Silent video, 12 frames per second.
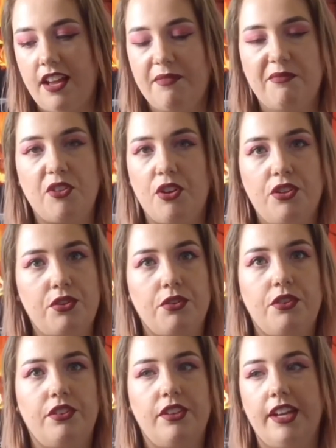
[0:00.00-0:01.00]
I go
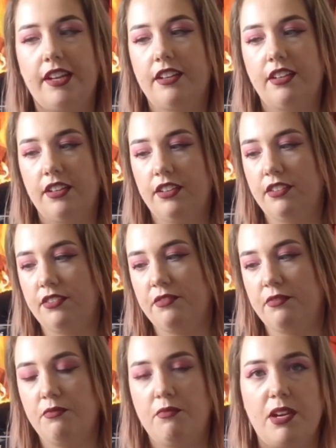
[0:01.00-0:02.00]
through like
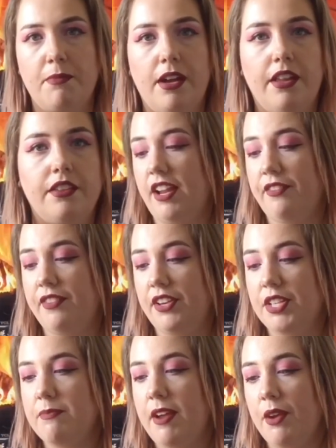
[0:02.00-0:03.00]
one a month. When I
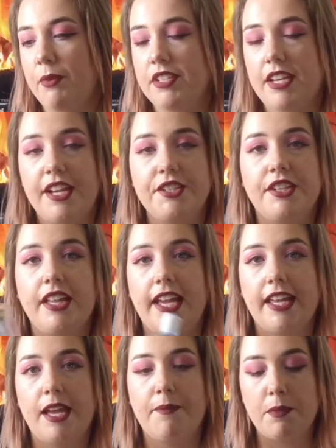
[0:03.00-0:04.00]
finished my witch hazel,
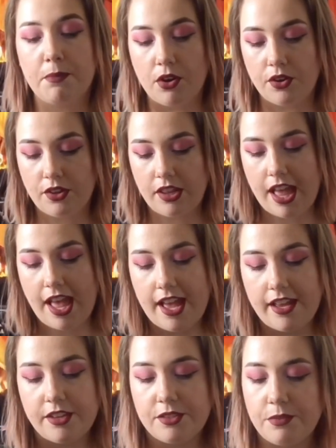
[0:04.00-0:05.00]
I kept the bottle
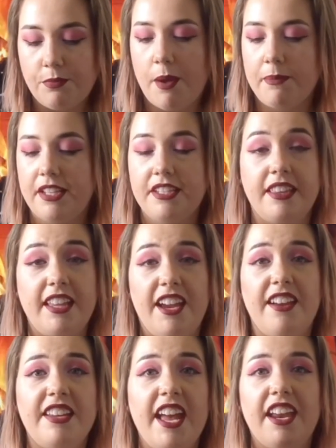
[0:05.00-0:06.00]
and popped this in
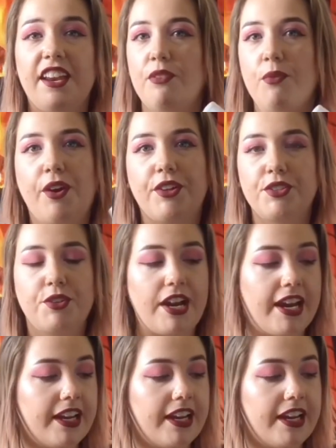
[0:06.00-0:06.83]
there, and yeah, it works great.